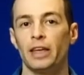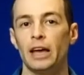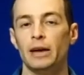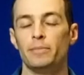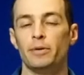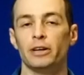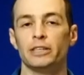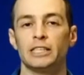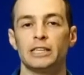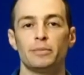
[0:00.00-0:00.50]

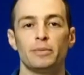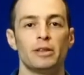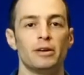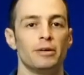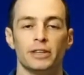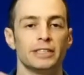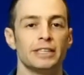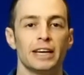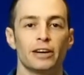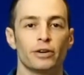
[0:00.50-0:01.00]
about some of
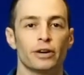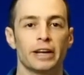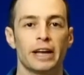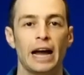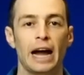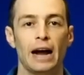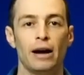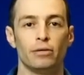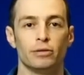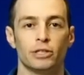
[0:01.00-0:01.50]
the sacred
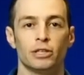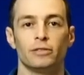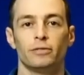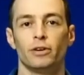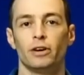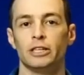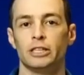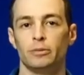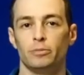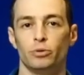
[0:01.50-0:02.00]
cows of
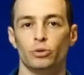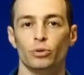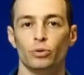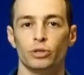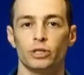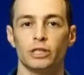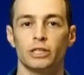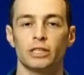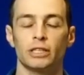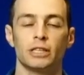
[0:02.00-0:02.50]

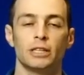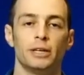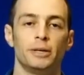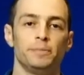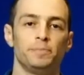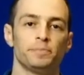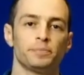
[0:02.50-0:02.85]
osteoporosis.